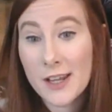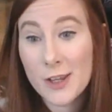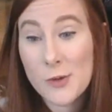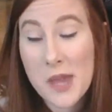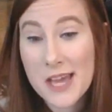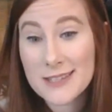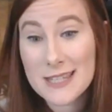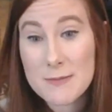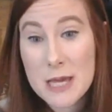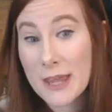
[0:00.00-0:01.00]
you can't
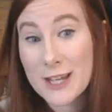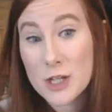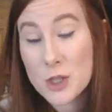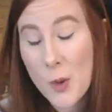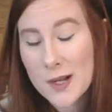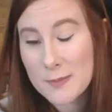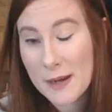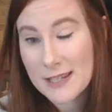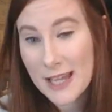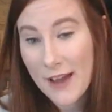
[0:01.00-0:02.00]
see me in like shorts
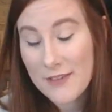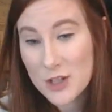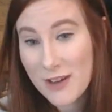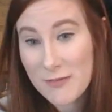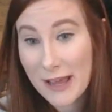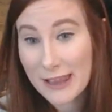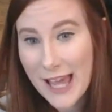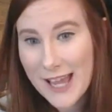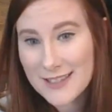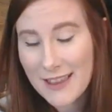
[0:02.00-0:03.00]
because I haven't shaved my
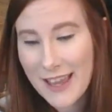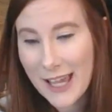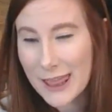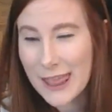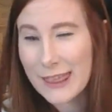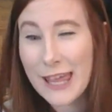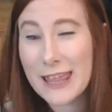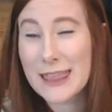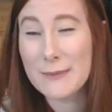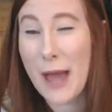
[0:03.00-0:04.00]
legs. Like I
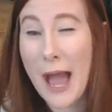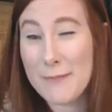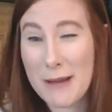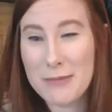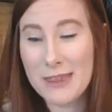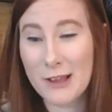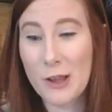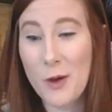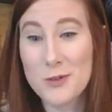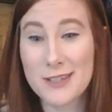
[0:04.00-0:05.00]
think that might be the
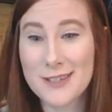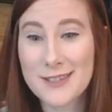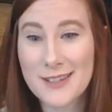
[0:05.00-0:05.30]
closest.